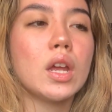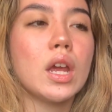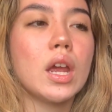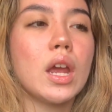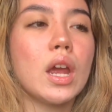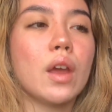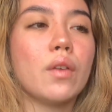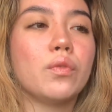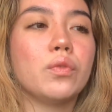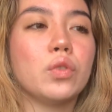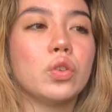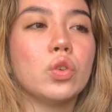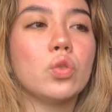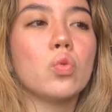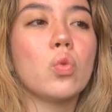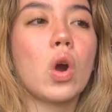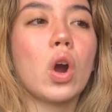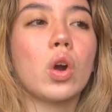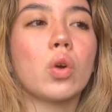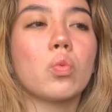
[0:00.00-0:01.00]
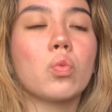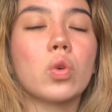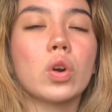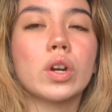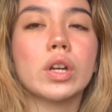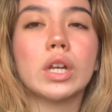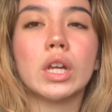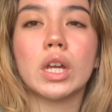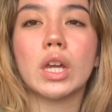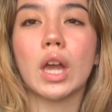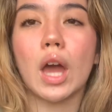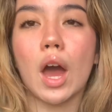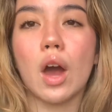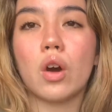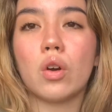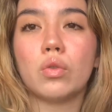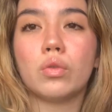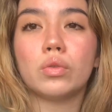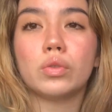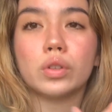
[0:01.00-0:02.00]
if you are working
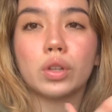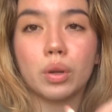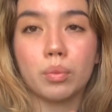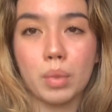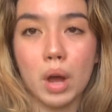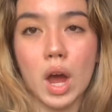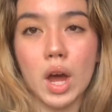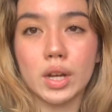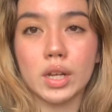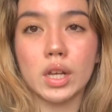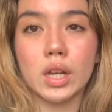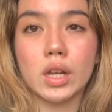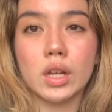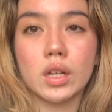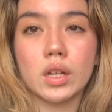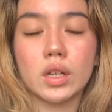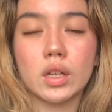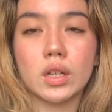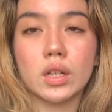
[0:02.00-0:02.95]
out your body